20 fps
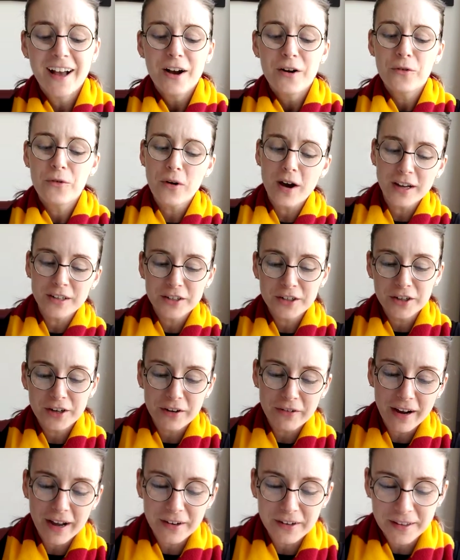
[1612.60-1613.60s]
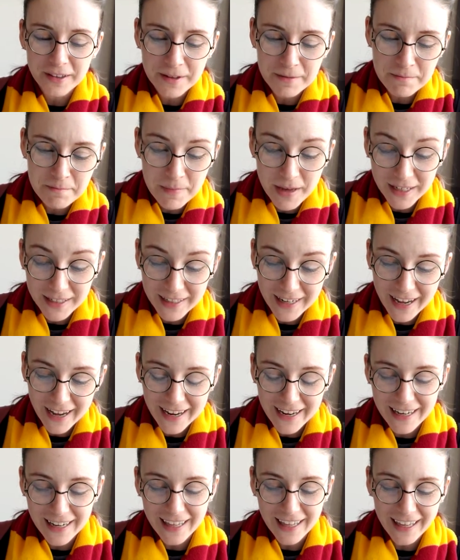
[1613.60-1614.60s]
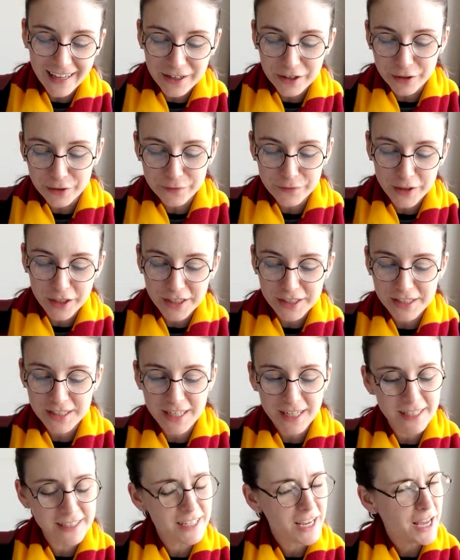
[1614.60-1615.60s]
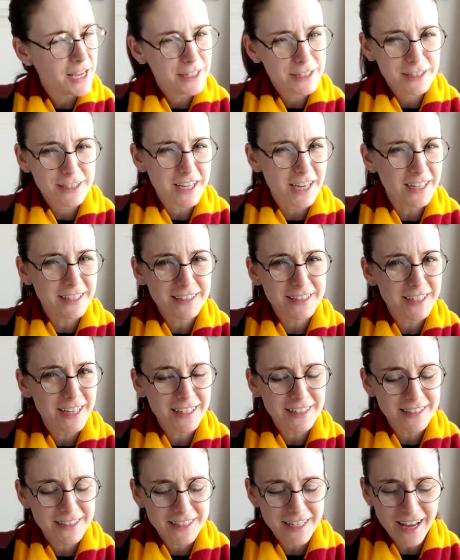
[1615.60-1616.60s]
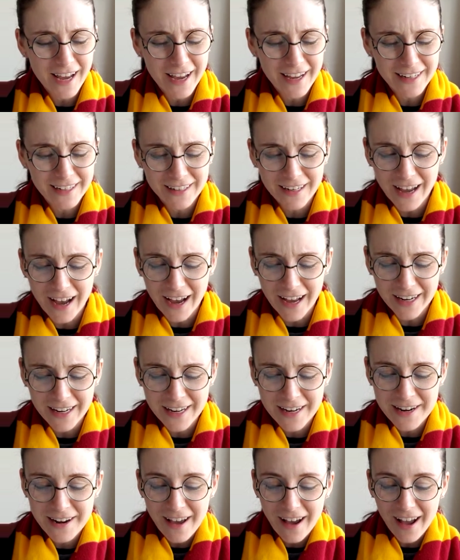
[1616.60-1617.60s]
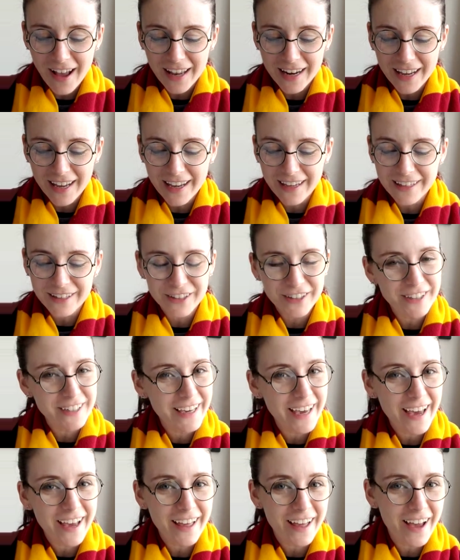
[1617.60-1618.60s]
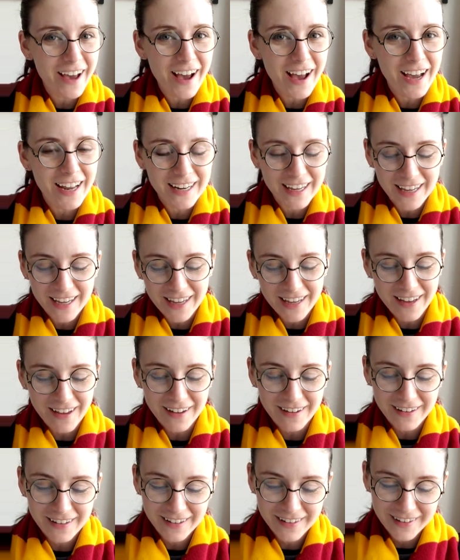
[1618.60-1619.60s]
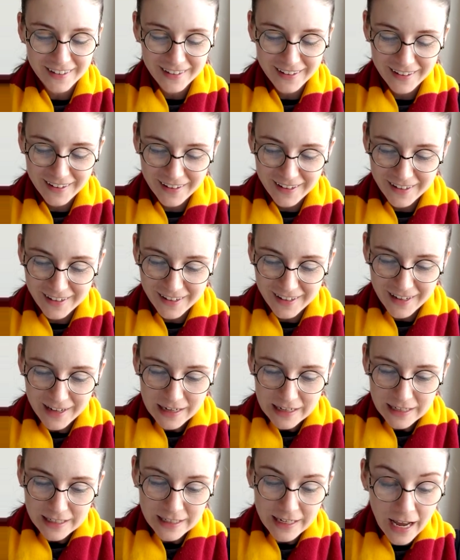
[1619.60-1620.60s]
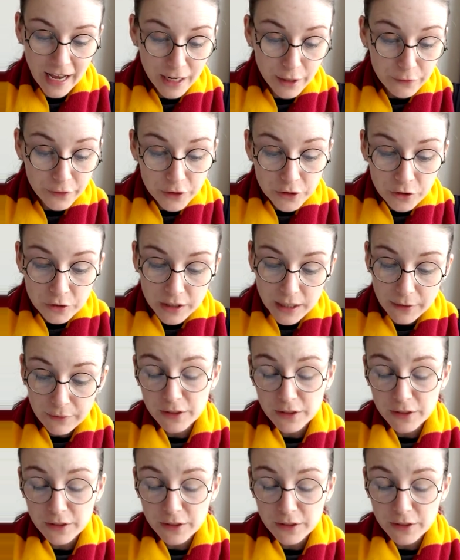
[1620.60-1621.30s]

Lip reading: "Wandering around in the midnight, ickle firsties? Tut, tut, tut, naughty, naughty, you'll get caughty." "Not if you don't give